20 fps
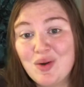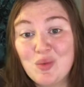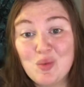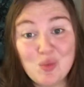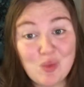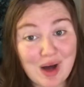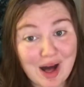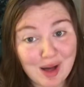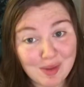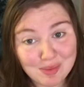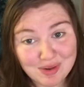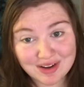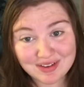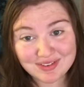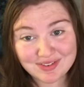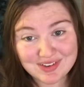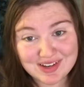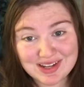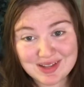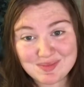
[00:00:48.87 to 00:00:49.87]
while
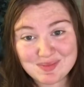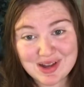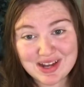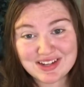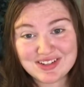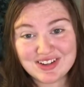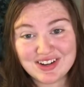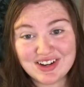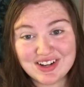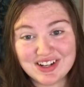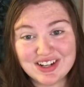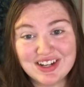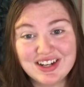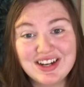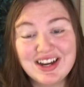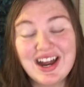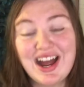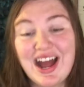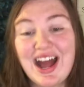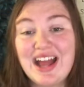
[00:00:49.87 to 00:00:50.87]
breastfeeding my daughter,
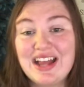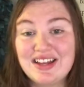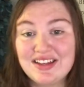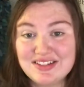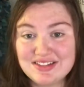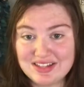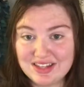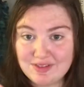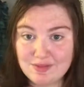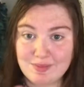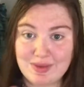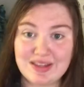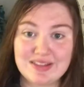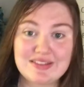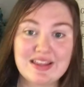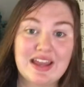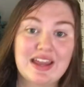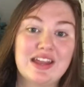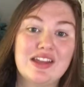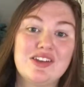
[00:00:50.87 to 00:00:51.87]
I conceived my
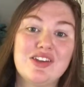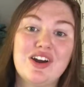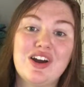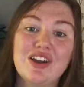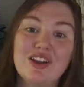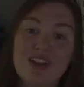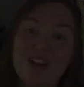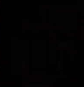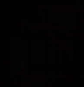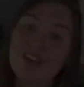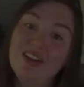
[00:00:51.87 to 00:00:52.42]
second daughter.